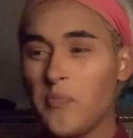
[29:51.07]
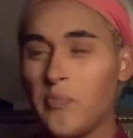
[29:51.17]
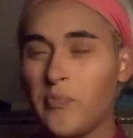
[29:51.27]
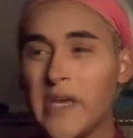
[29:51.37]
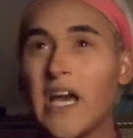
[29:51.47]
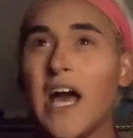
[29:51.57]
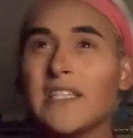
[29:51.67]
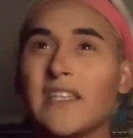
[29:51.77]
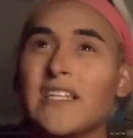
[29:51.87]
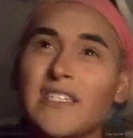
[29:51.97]

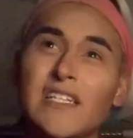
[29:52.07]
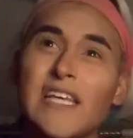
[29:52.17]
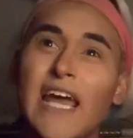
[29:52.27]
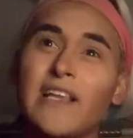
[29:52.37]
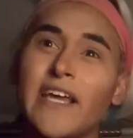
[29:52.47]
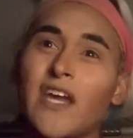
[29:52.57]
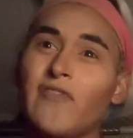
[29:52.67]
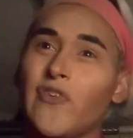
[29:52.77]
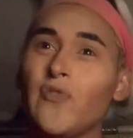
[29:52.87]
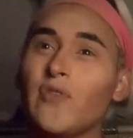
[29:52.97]
Because at the end of the day, like
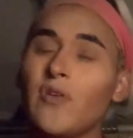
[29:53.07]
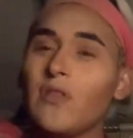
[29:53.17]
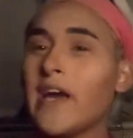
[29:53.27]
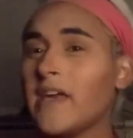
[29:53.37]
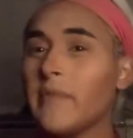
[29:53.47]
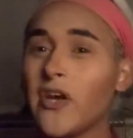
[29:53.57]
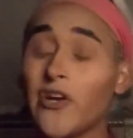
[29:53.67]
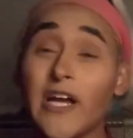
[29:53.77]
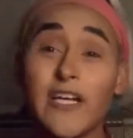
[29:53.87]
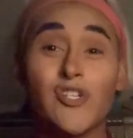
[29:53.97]
if you don't like me or you're
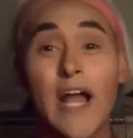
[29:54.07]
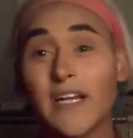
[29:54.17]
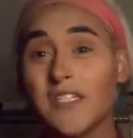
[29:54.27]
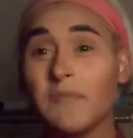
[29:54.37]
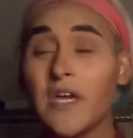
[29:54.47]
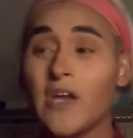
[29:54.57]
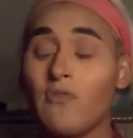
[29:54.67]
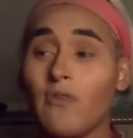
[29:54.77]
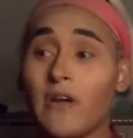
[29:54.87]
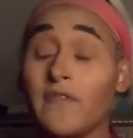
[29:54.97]
not attracted to me,
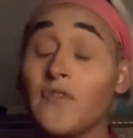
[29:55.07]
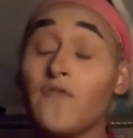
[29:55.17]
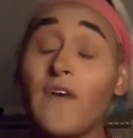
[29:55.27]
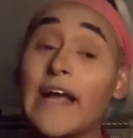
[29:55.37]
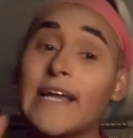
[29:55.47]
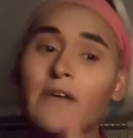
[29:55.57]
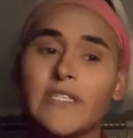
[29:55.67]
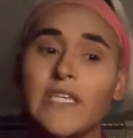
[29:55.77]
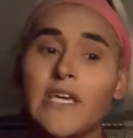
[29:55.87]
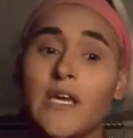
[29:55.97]
or if you find out
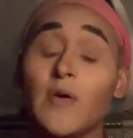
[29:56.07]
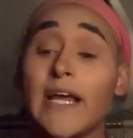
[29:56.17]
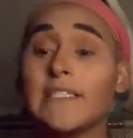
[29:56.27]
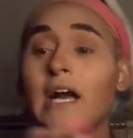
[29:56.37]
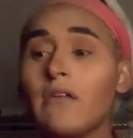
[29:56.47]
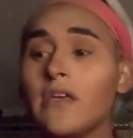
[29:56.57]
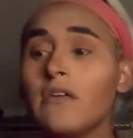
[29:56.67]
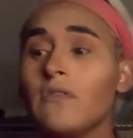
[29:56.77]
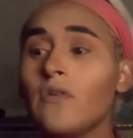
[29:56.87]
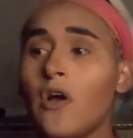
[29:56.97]
T when I tell
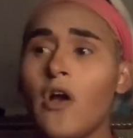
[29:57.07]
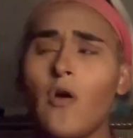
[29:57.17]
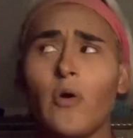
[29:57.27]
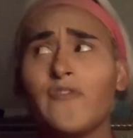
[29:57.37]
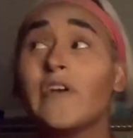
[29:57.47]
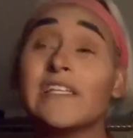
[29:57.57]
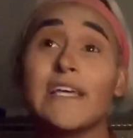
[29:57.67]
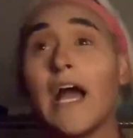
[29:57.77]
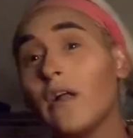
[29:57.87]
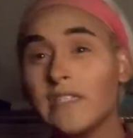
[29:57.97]
you, or if you can
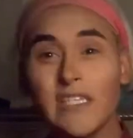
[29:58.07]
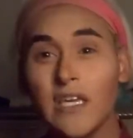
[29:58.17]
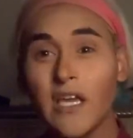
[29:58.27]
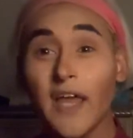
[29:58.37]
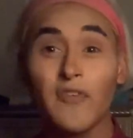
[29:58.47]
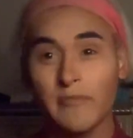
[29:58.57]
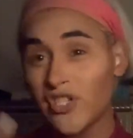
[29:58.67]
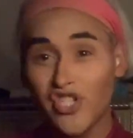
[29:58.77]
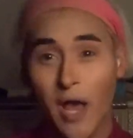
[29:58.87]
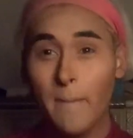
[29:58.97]
tell T like from the
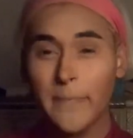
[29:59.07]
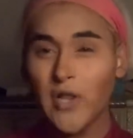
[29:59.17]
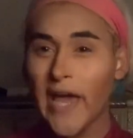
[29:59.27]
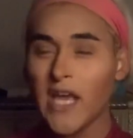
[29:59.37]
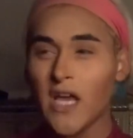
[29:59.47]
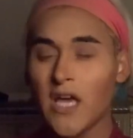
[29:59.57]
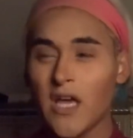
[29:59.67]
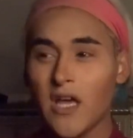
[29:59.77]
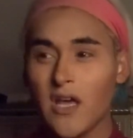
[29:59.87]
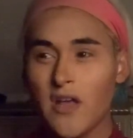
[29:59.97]
jump, like
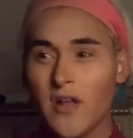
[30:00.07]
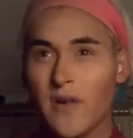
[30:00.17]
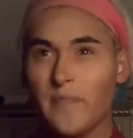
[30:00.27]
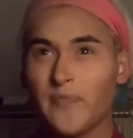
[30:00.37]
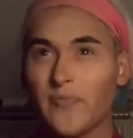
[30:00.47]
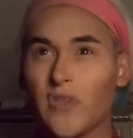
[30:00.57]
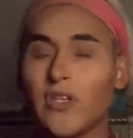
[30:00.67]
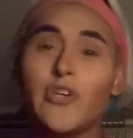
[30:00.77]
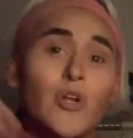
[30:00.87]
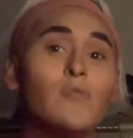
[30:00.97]

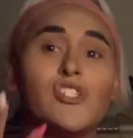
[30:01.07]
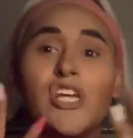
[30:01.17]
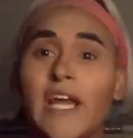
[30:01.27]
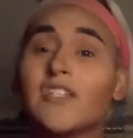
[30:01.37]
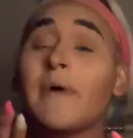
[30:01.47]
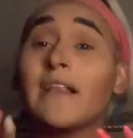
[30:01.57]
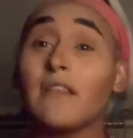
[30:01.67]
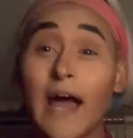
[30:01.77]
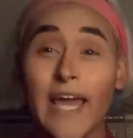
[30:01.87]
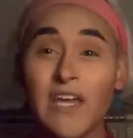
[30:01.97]
you don't change my
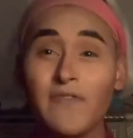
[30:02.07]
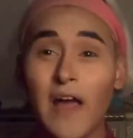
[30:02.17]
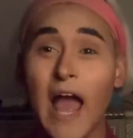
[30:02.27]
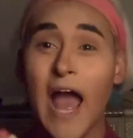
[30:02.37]
life.